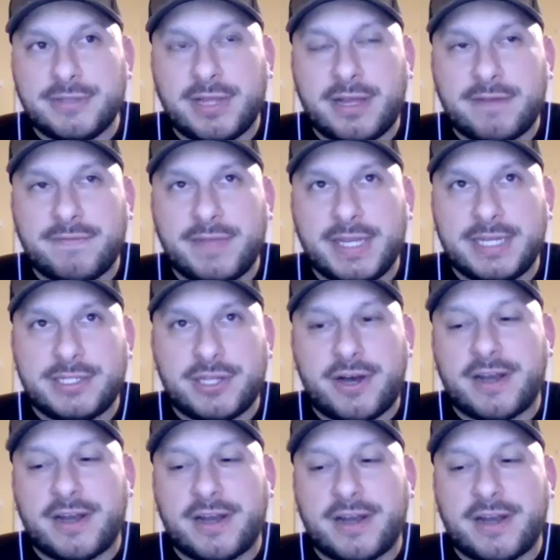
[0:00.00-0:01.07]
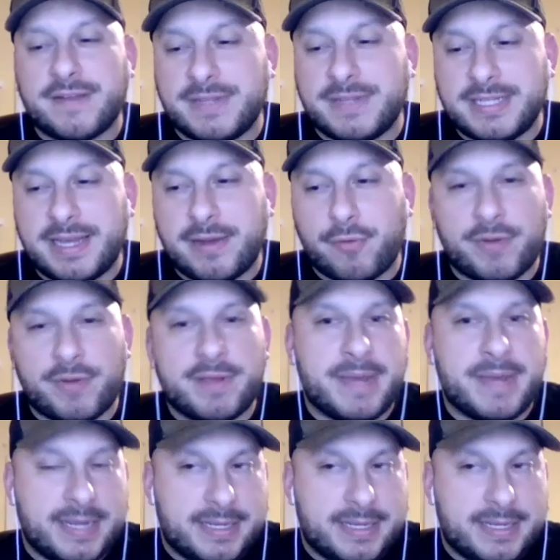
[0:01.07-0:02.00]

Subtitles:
love the Dawn of the Dead remake.